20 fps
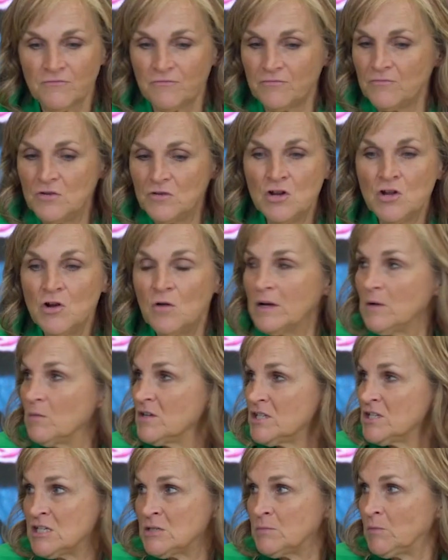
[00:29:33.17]
knew he
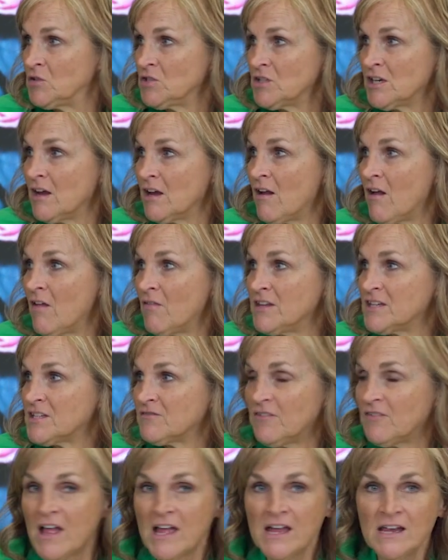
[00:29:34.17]
wasn't supposed to get on this
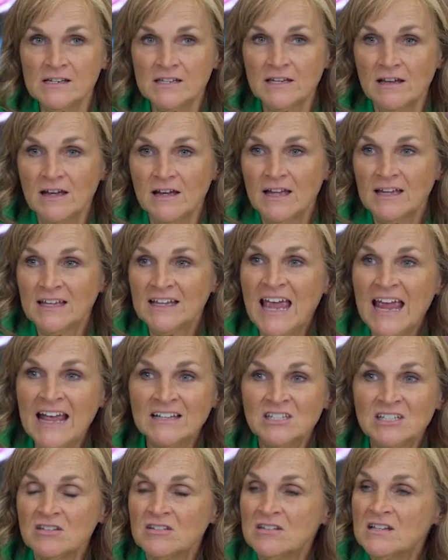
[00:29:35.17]
flight.
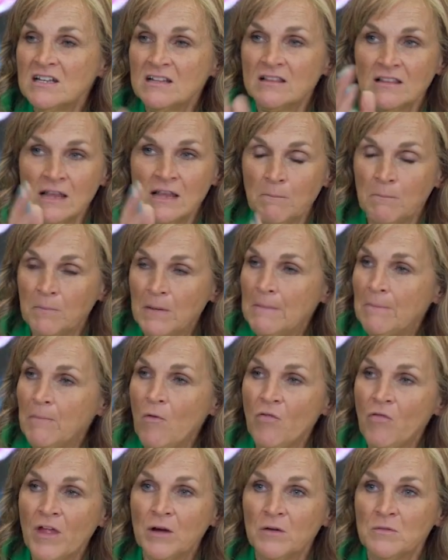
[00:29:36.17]
Canceled it. The
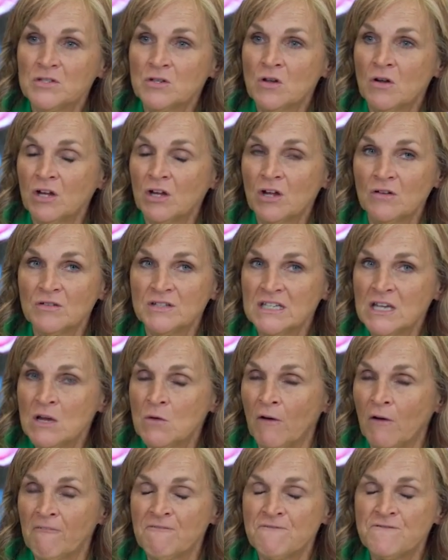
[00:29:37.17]
people that he was going to go see
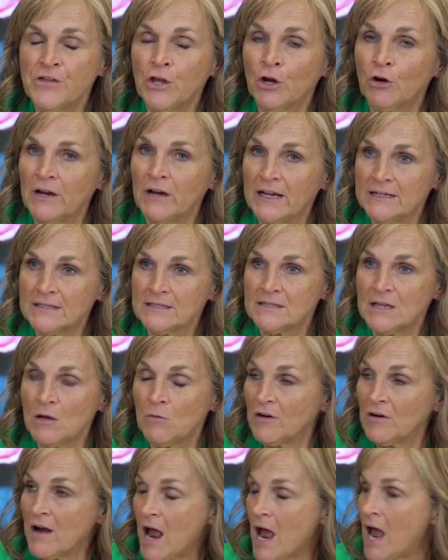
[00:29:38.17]
were furious. They
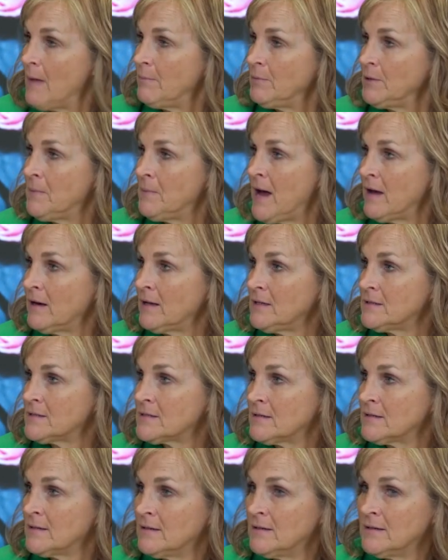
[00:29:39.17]
were not happy about it,
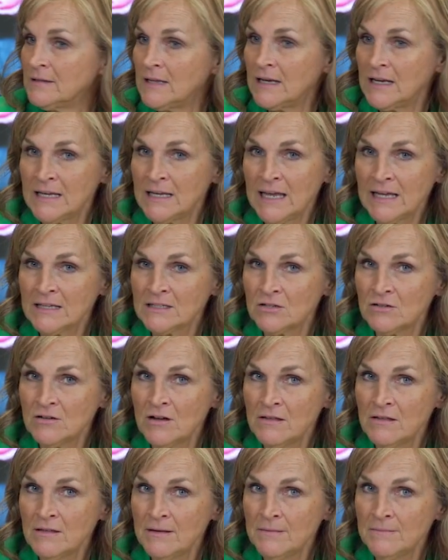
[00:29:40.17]
that he canceled
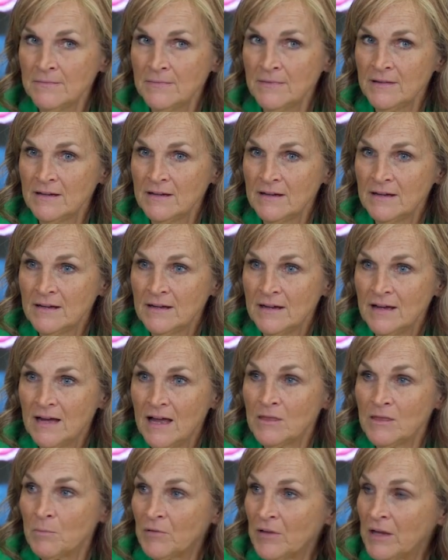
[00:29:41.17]
on them,
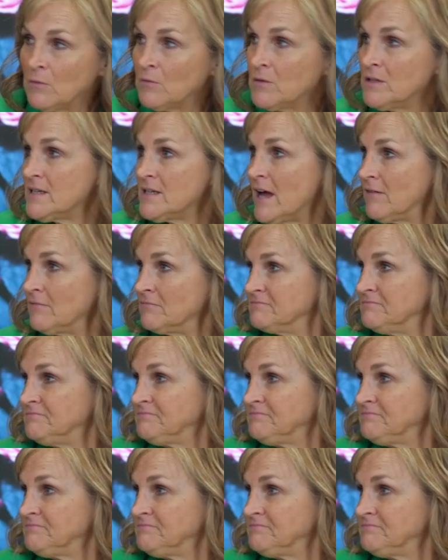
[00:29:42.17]
and the plane went down.